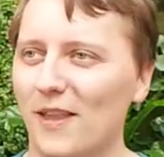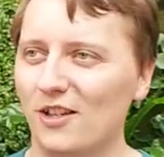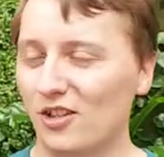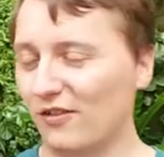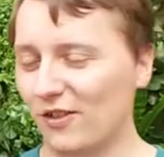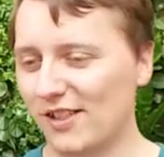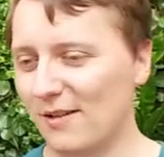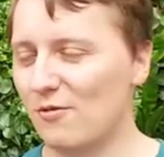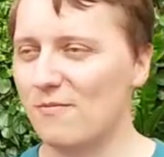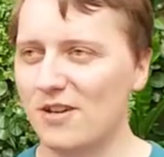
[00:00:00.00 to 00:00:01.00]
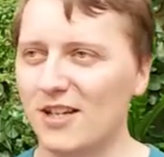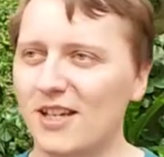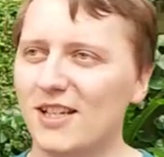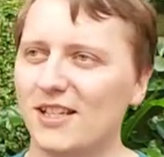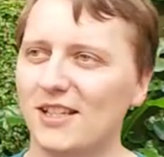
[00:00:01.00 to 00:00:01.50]
that you give you some more money.
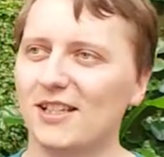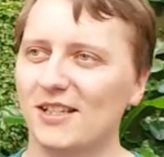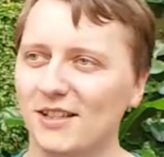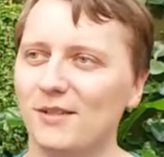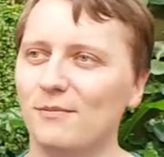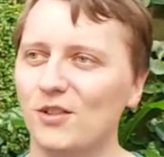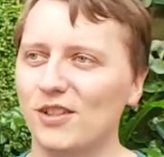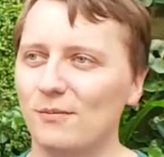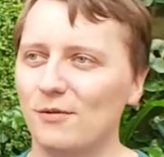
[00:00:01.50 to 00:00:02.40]
And I think this is the most